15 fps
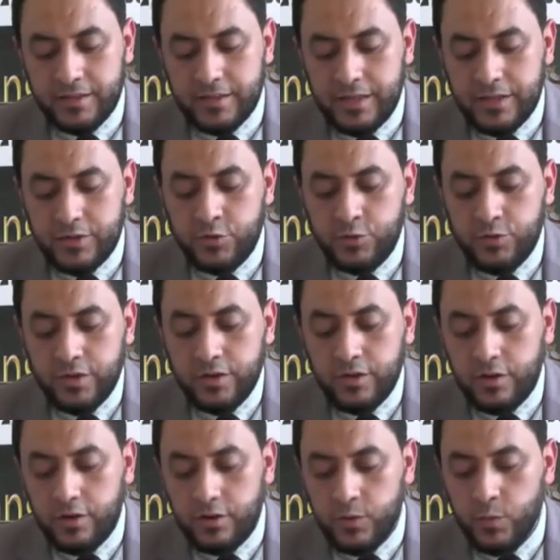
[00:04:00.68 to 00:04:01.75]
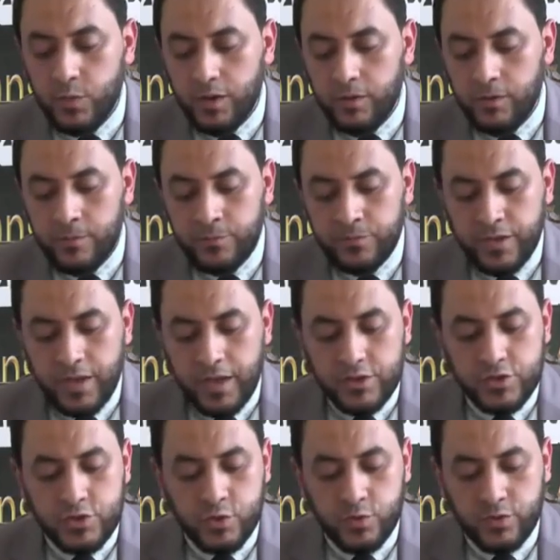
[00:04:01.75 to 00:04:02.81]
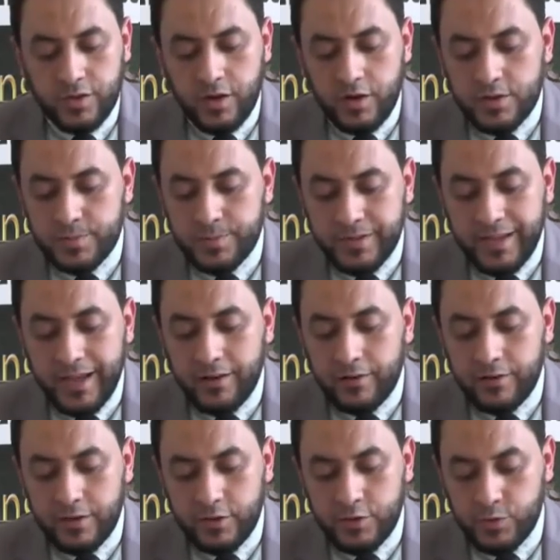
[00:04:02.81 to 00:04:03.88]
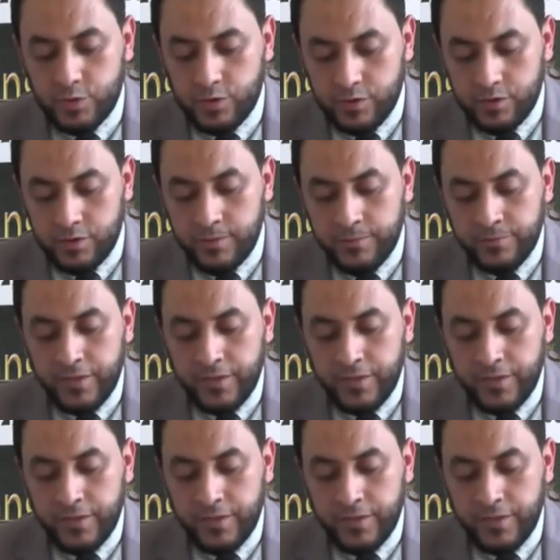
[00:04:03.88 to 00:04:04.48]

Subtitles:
he treated her well and showed hospitality to her.